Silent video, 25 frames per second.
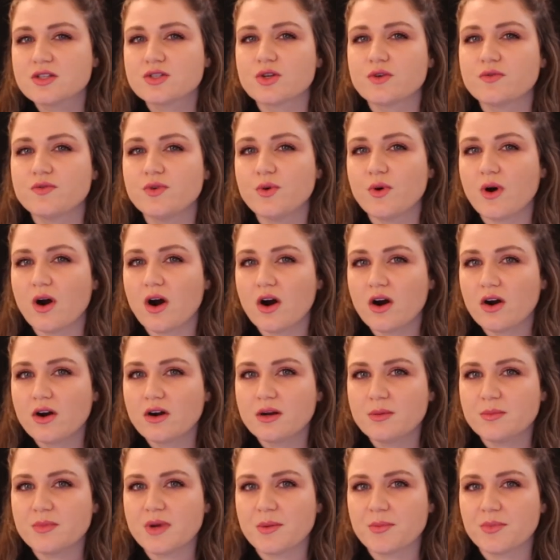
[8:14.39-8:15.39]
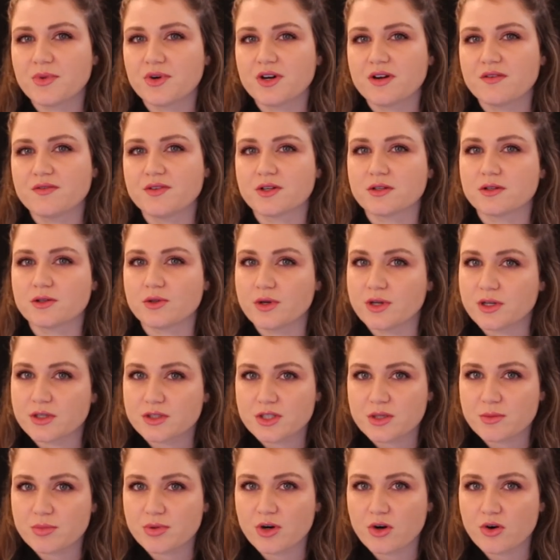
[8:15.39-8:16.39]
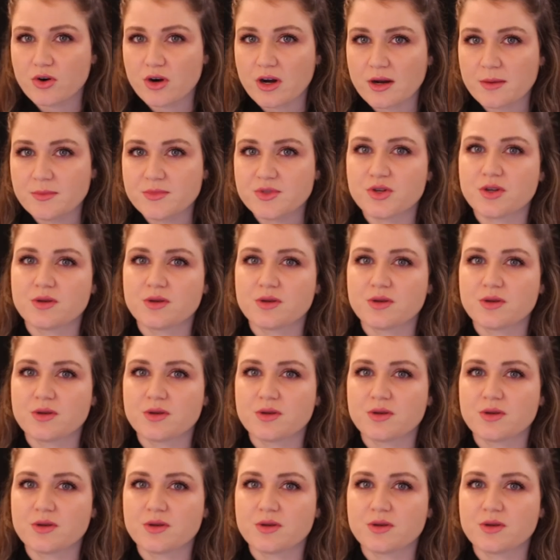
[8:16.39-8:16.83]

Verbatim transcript: so if you are a member of their loyalty programs,